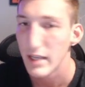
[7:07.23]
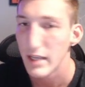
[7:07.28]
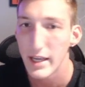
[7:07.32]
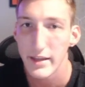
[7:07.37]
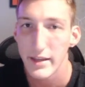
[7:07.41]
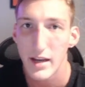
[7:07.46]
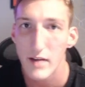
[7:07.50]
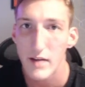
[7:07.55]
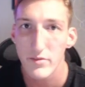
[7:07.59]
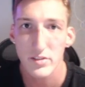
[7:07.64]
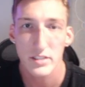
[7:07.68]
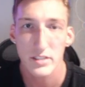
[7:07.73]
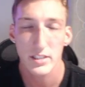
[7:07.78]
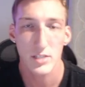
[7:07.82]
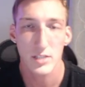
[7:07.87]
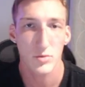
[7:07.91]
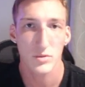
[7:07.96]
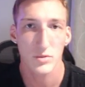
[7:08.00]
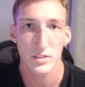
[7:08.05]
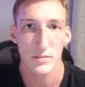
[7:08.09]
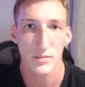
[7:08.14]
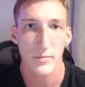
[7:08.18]
And obviously
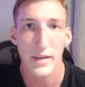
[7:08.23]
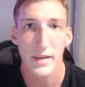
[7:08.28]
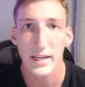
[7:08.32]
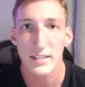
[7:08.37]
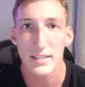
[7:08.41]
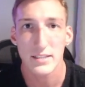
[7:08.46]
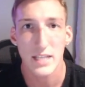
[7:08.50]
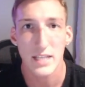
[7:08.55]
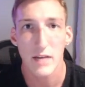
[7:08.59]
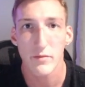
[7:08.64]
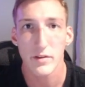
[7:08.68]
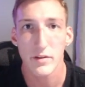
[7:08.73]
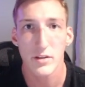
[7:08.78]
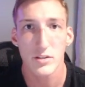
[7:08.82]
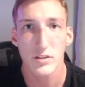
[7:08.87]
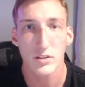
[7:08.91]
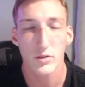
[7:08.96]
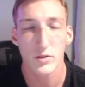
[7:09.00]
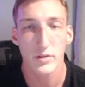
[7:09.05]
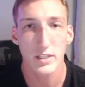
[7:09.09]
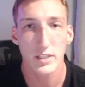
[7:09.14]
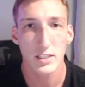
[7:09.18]
this was in May 7th.
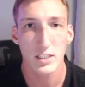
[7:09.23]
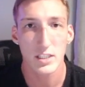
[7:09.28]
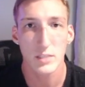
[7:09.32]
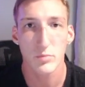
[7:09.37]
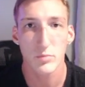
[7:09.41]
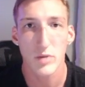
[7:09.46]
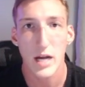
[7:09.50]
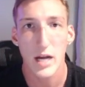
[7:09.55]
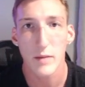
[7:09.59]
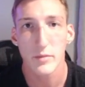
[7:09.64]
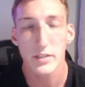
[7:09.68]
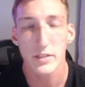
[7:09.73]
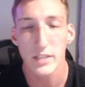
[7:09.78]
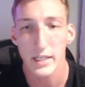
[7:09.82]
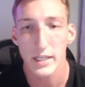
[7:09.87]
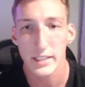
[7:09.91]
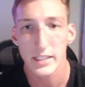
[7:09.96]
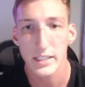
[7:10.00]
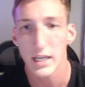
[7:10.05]
So this is probably like,